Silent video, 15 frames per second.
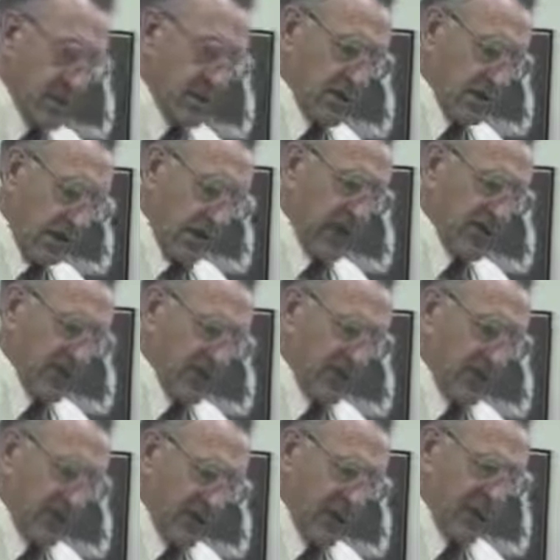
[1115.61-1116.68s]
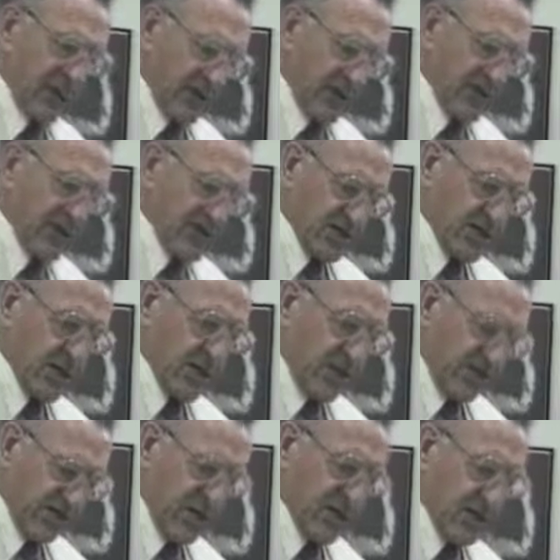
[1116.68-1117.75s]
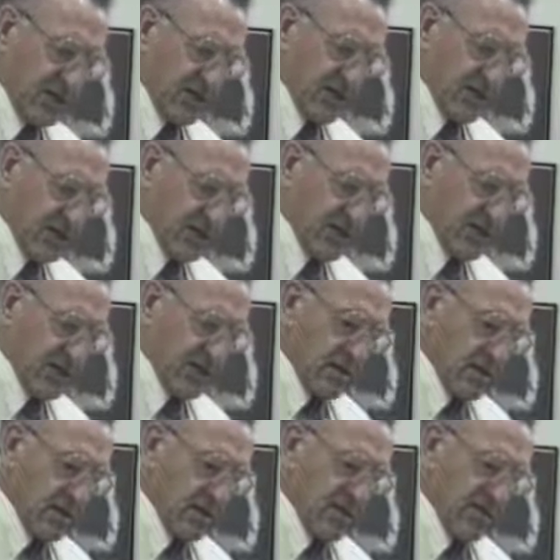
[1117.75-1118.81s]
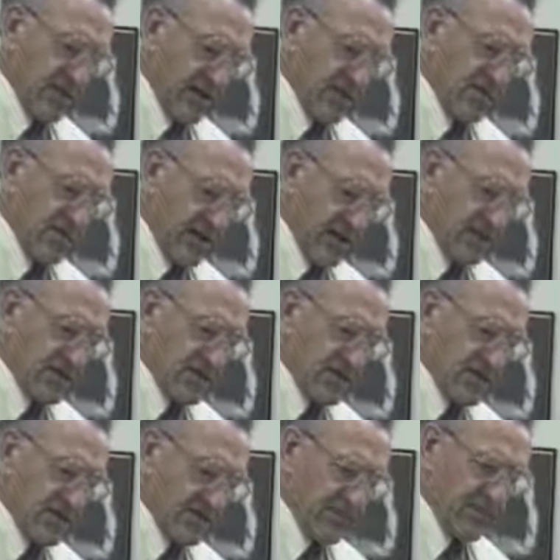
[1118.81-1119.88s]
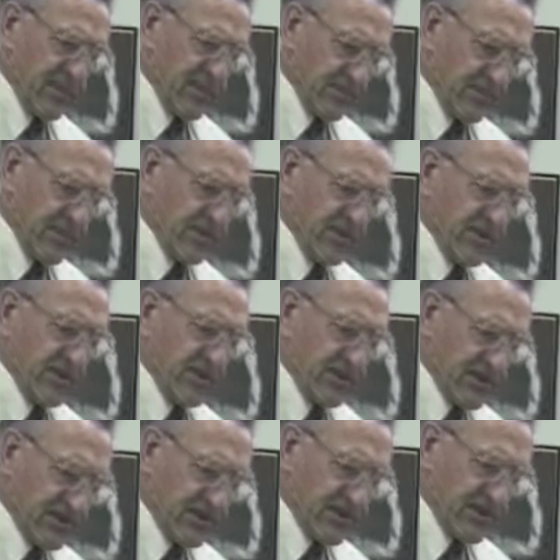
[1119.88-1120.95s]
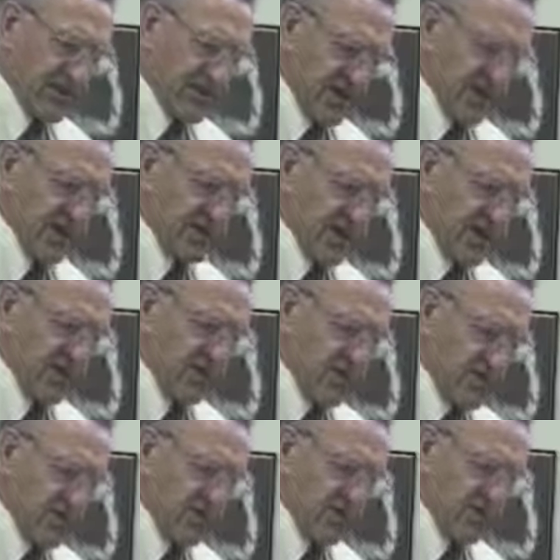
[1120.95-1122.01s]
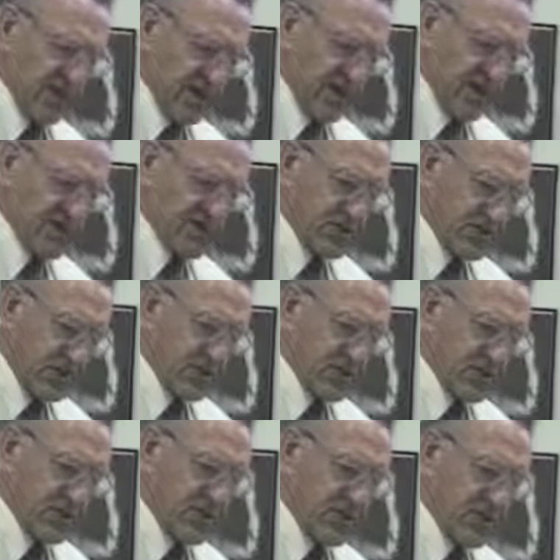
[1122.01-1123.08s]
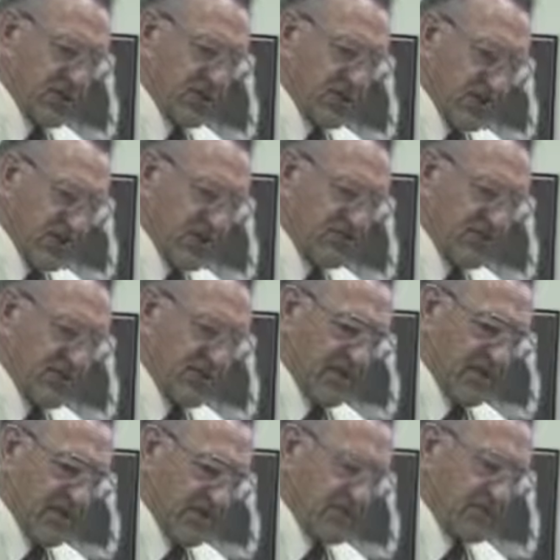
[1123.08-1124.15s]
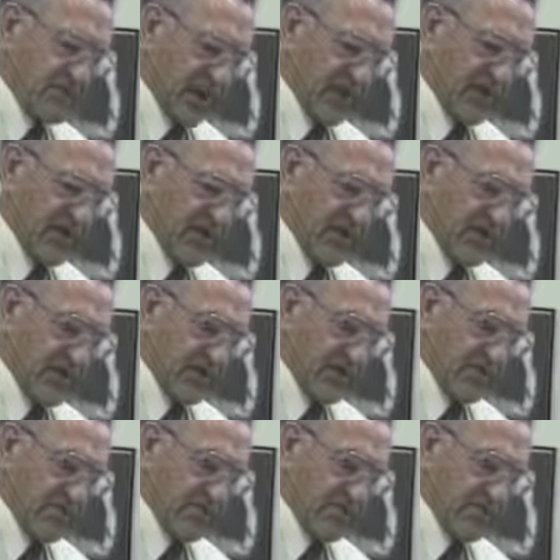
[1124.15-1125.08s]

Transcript: And actually, many things that we think are very nice are simply thorns and thistles. It is like stolen bread is sweet to the taste, but it becomes gravel in the mouth.